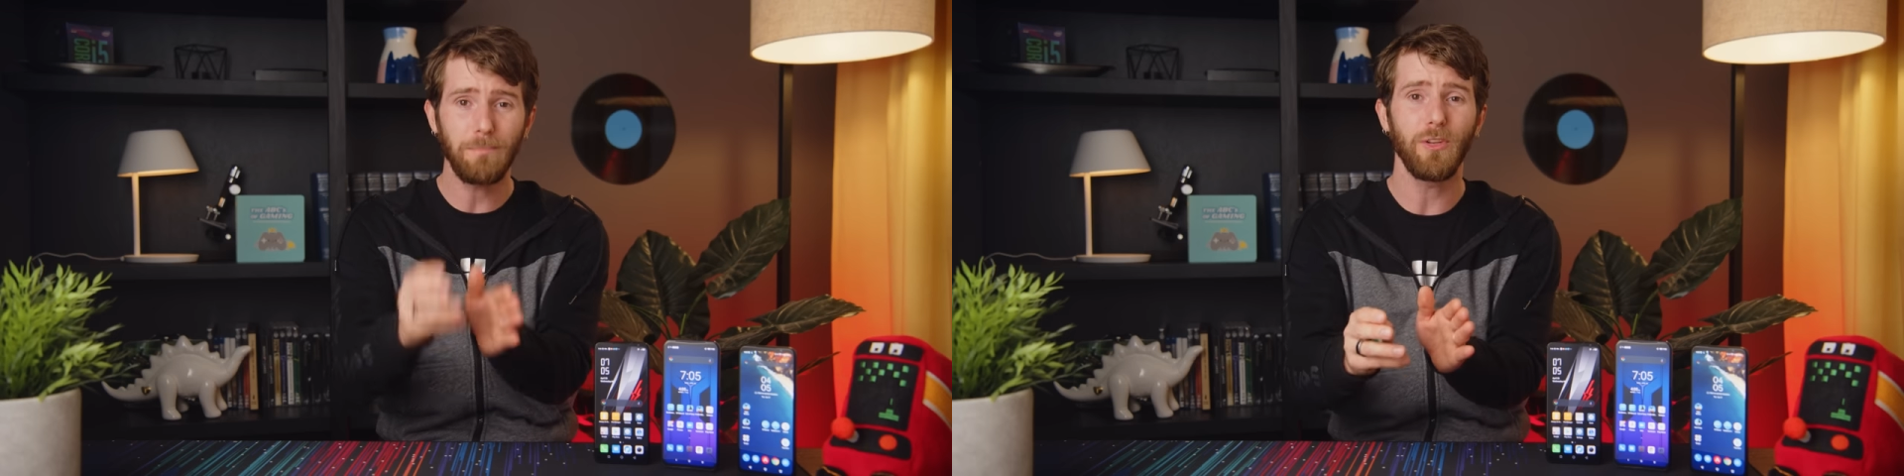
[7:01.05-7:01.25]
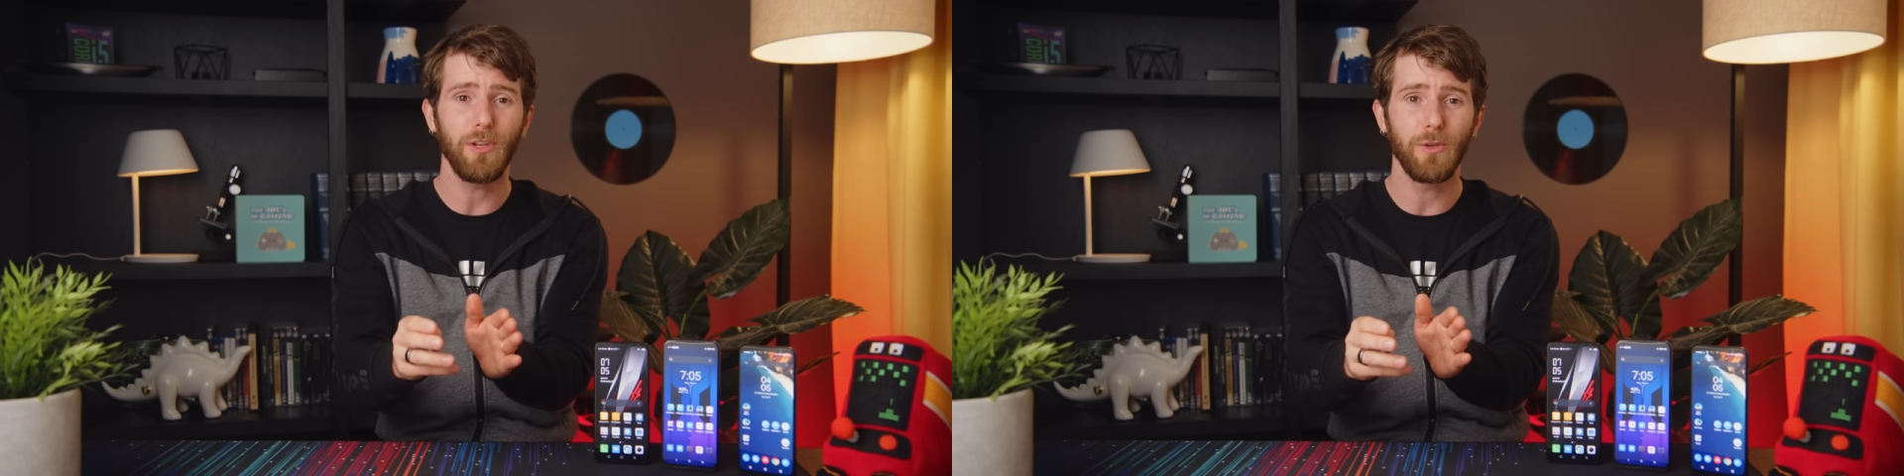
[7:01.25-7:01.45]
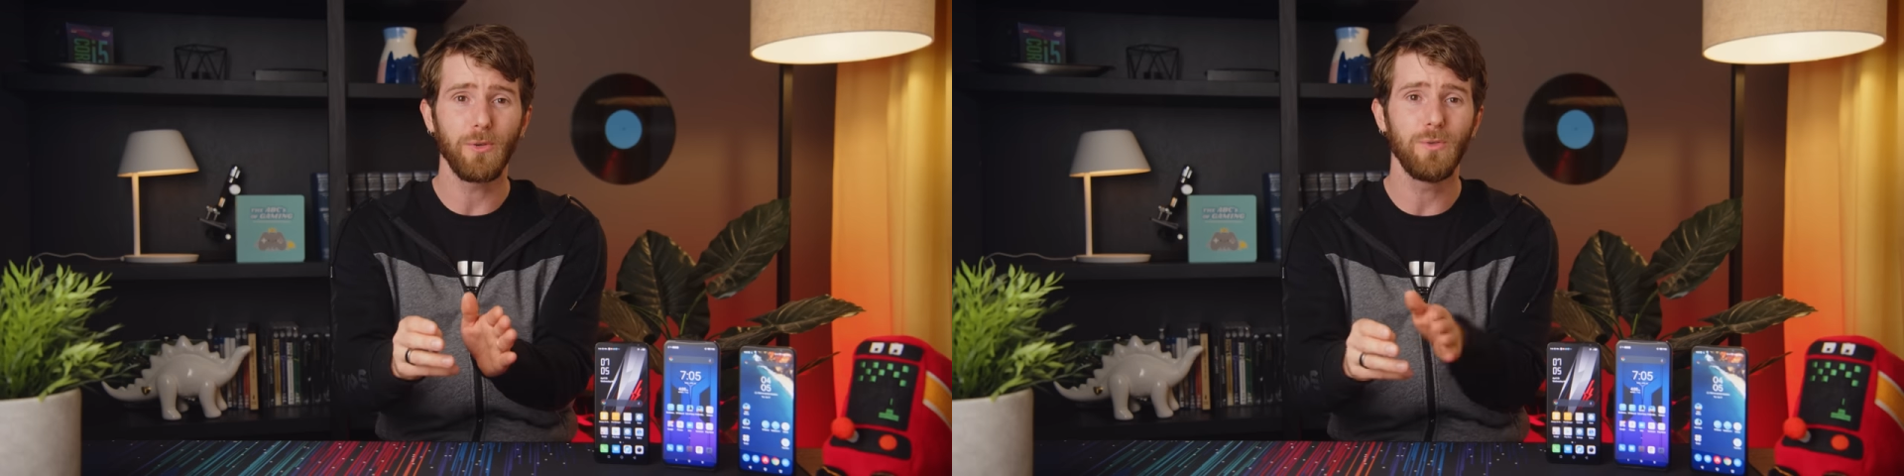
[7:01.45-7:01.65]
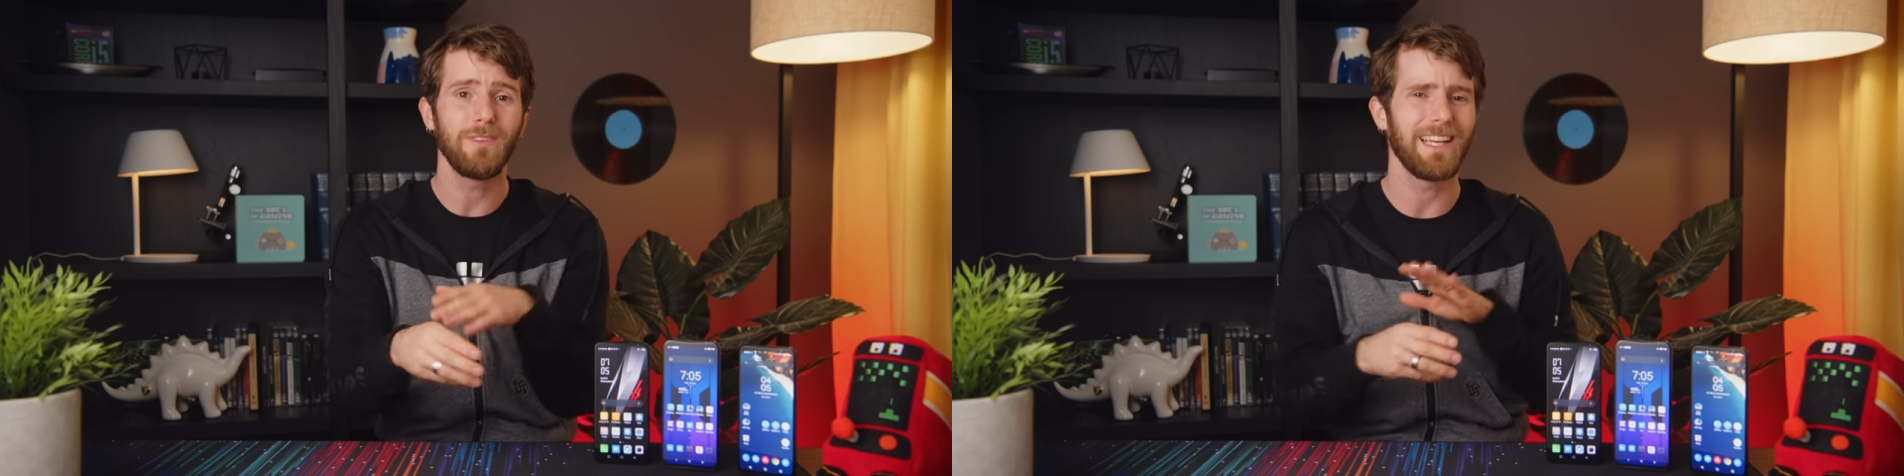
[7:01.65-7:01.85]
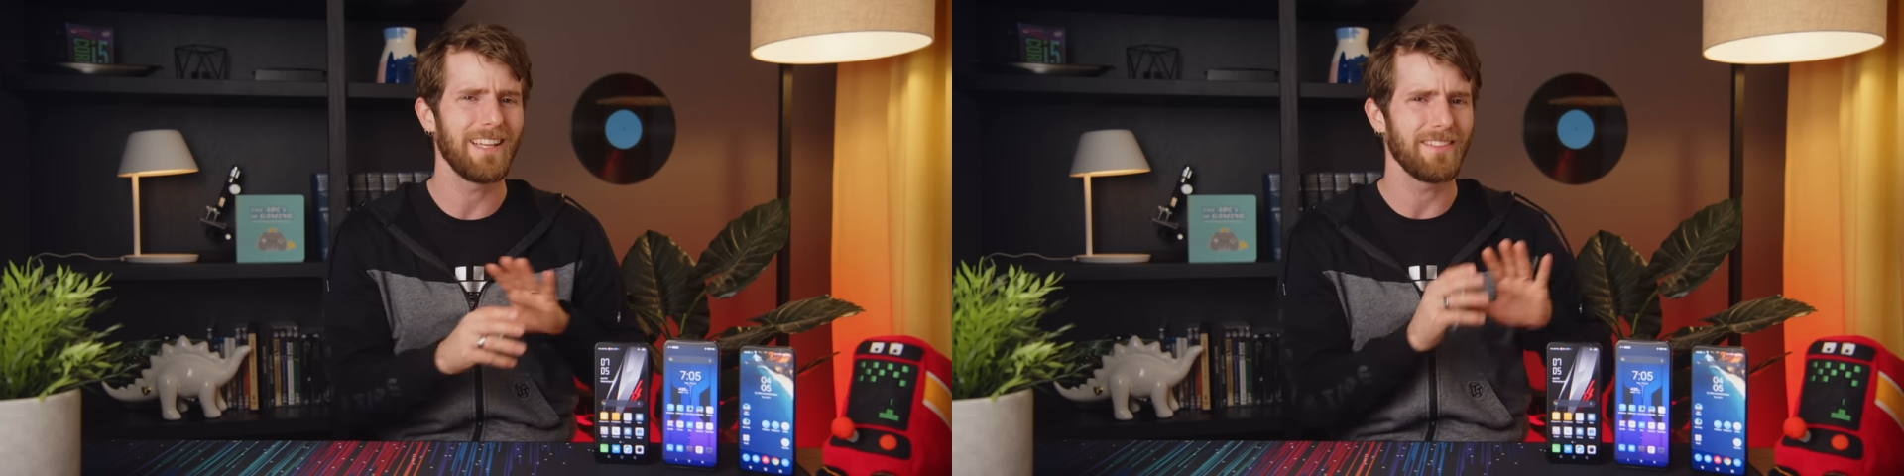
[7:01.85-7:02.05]
up to you
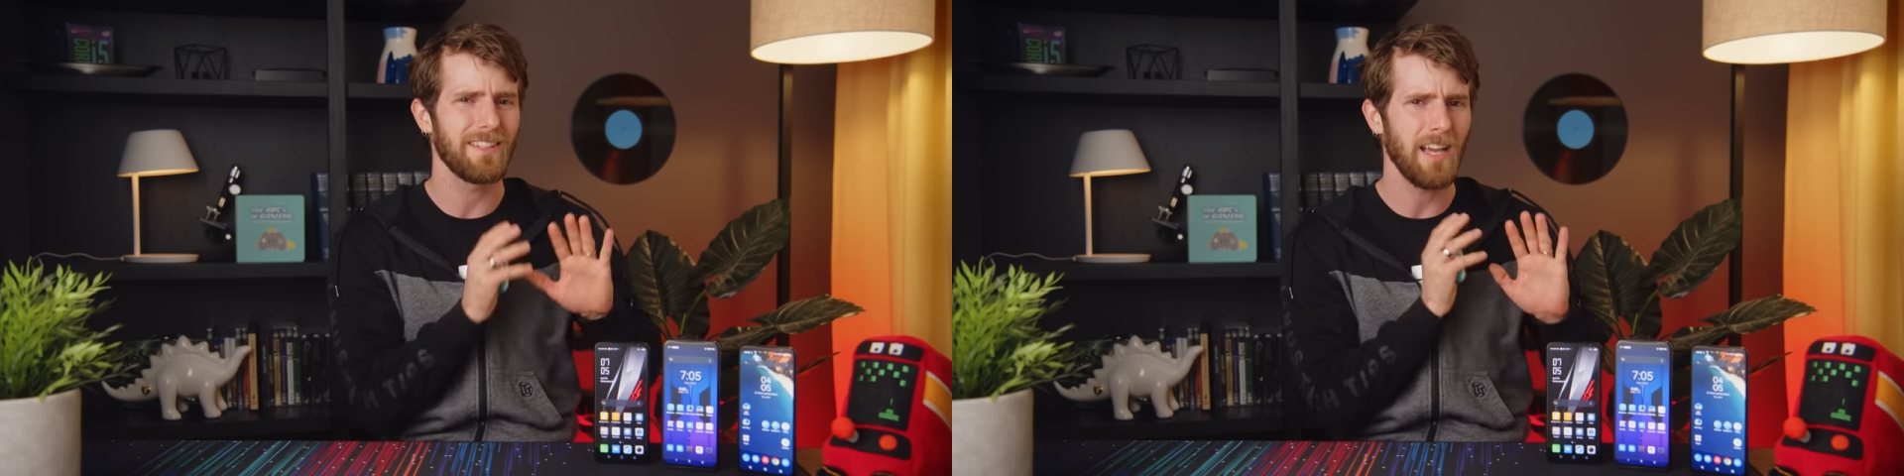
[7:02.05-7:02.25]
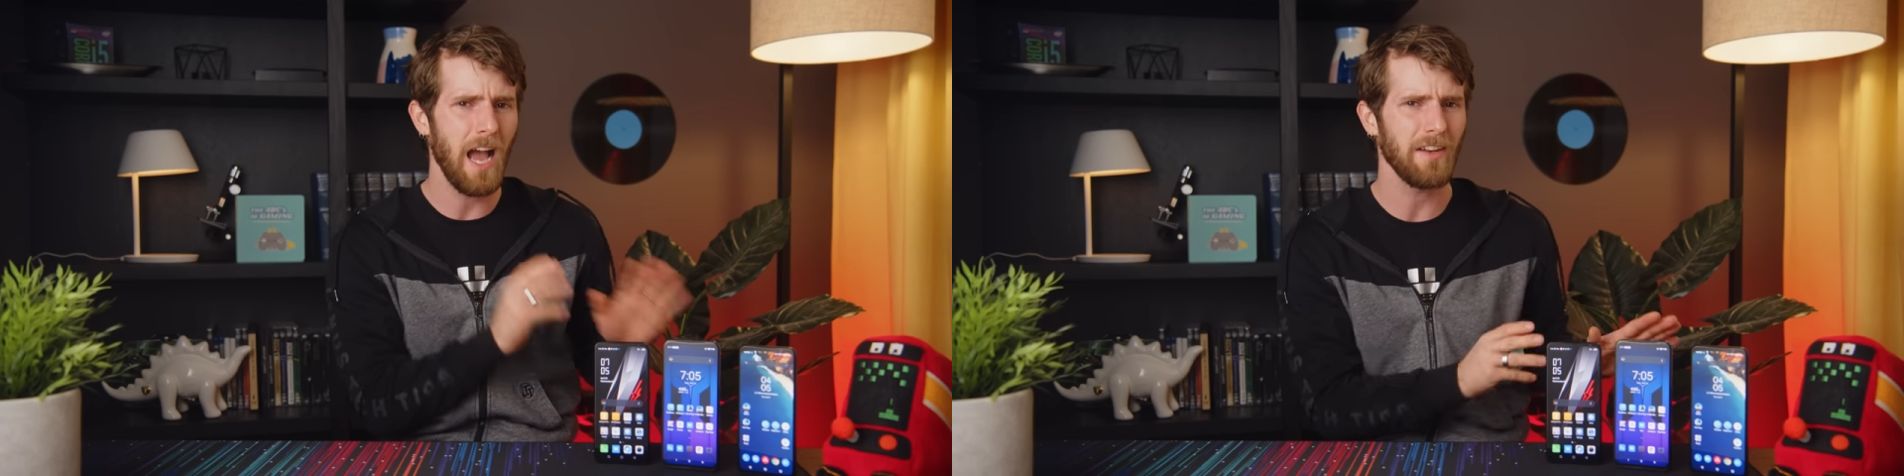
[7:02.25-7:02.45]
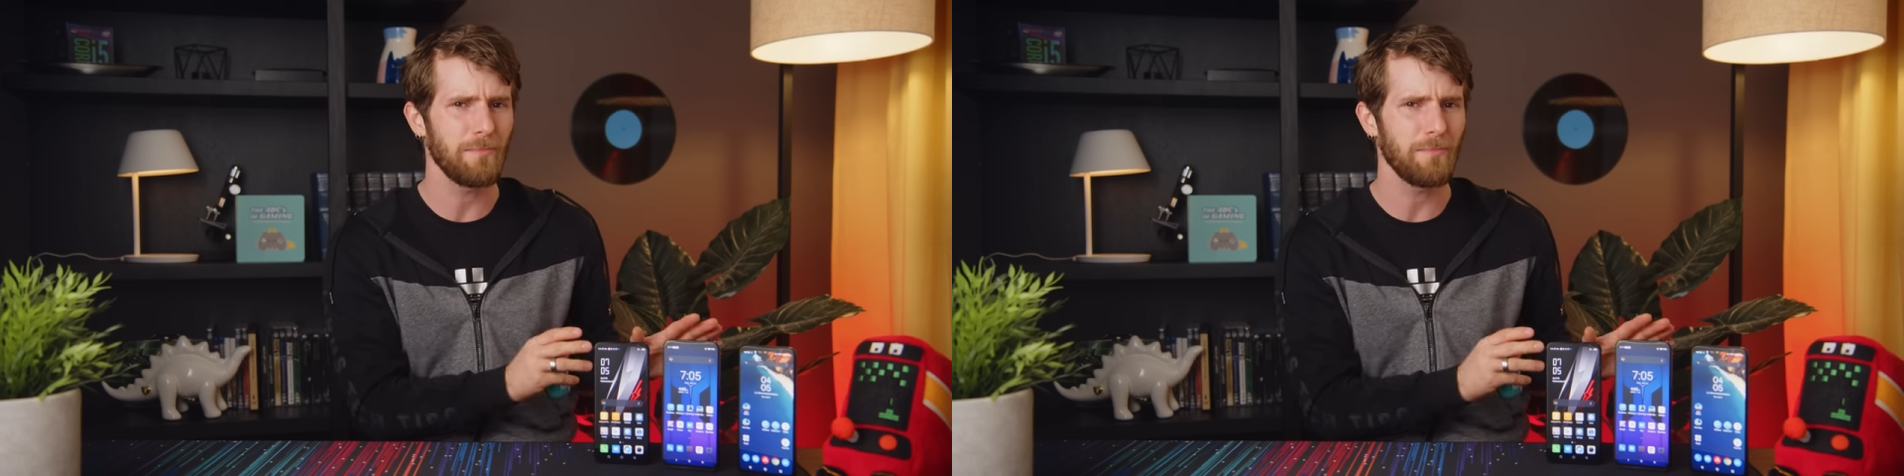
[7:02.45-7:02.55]
and kind